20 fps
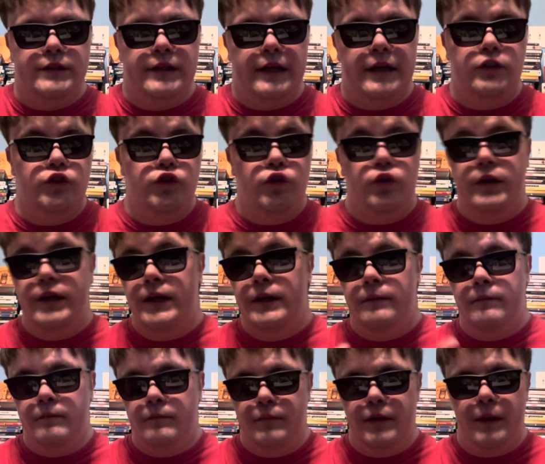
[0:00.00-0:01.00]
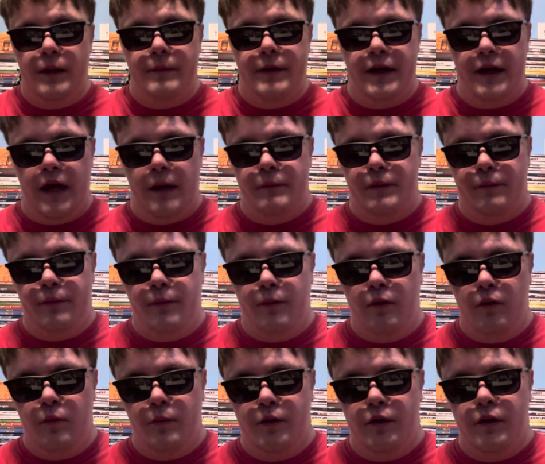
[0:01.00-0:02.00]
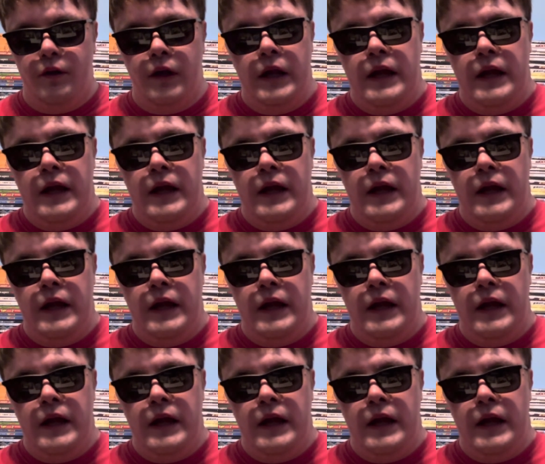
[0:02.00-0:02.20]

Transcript: And Joy, played by Amy Palmer,